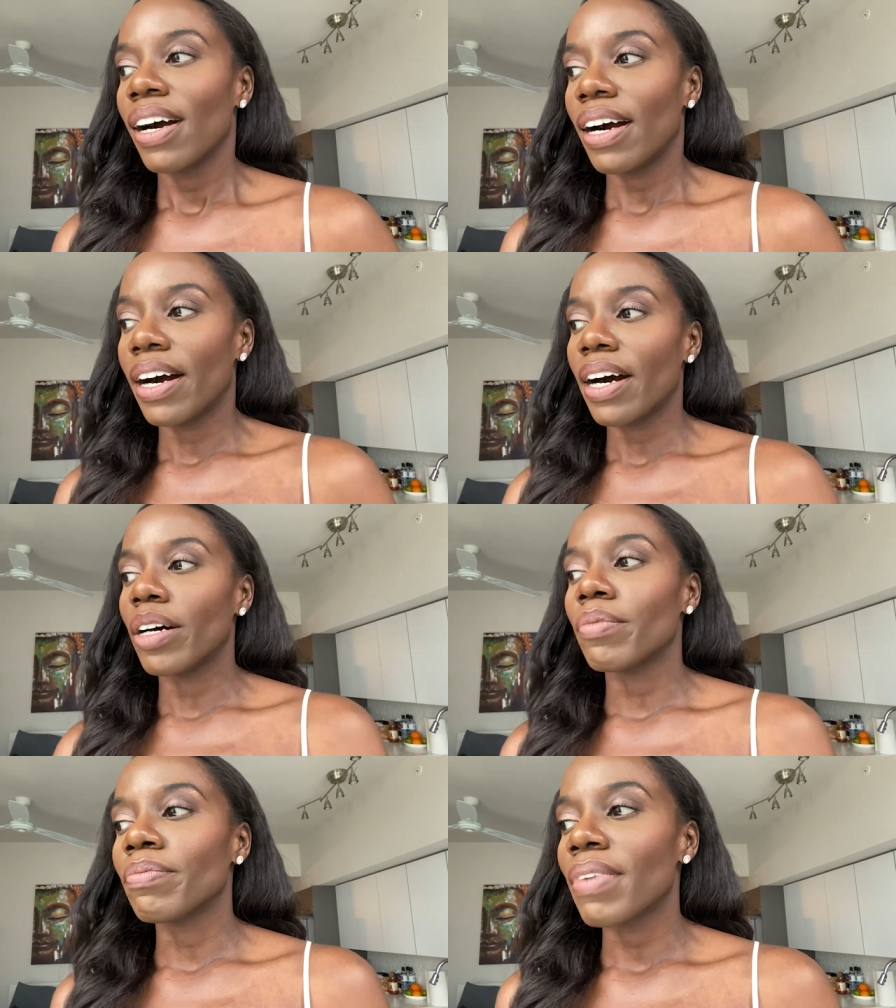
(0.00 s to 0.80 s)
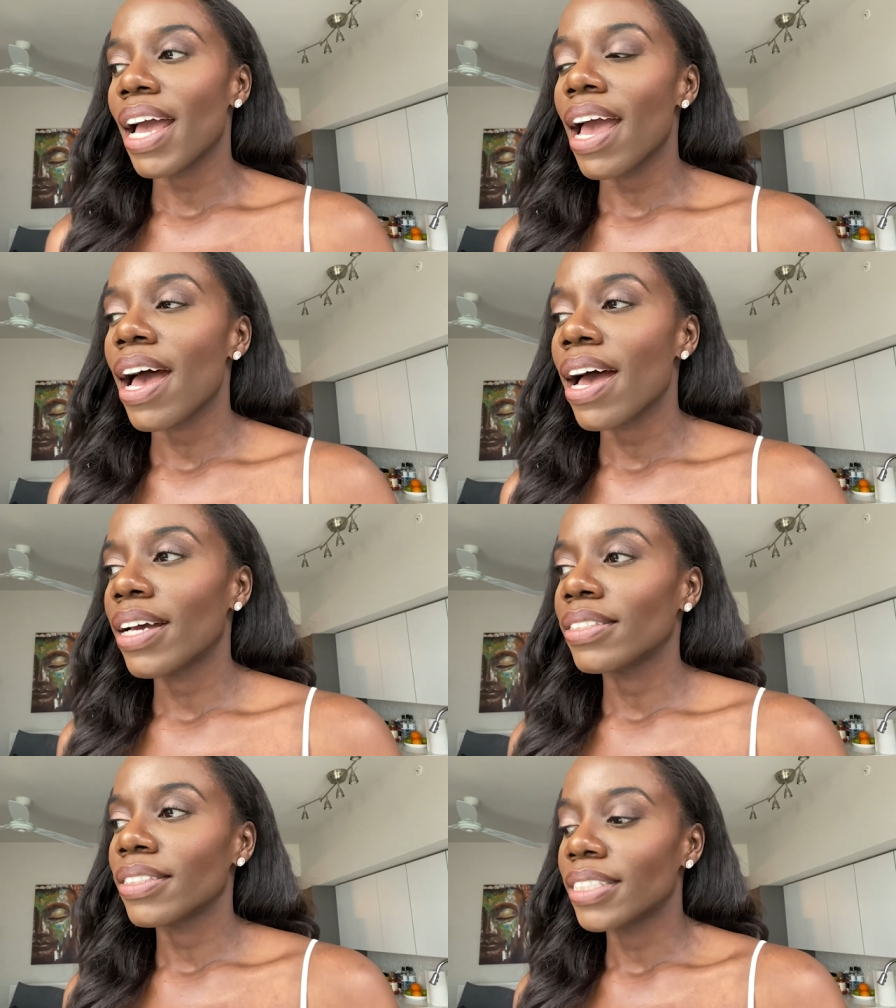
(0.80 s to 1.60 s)
Um,
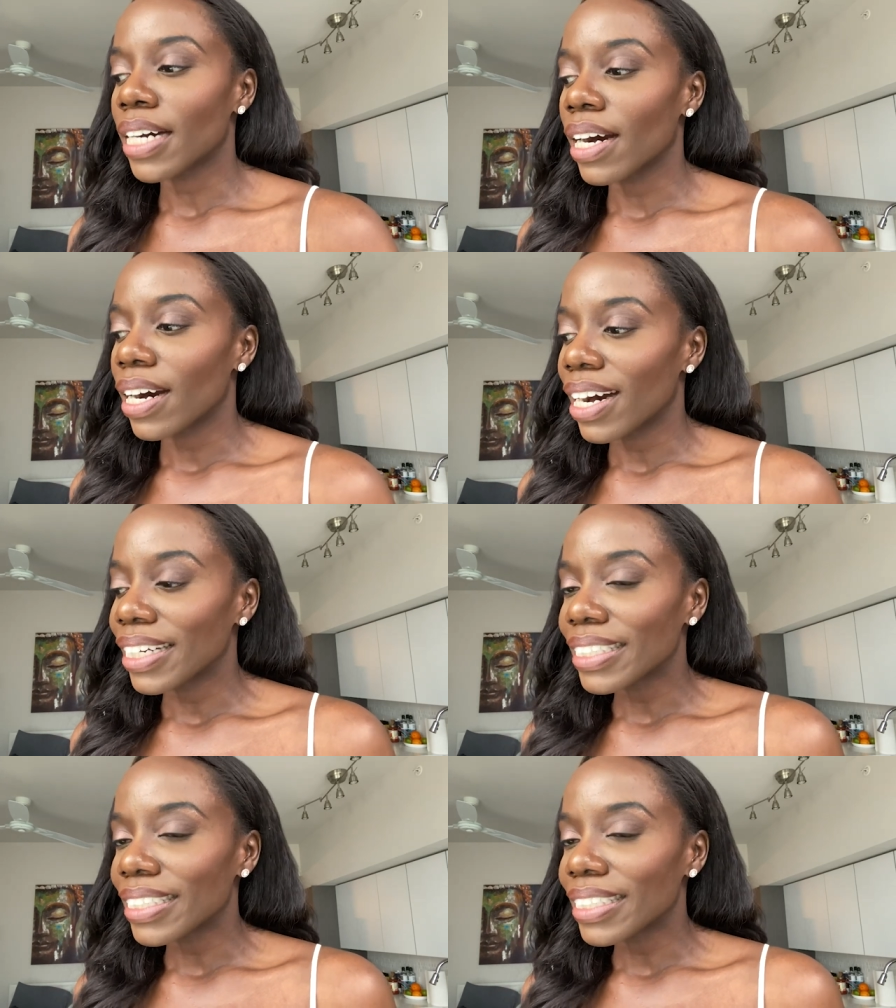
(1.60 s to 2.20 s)
and uh,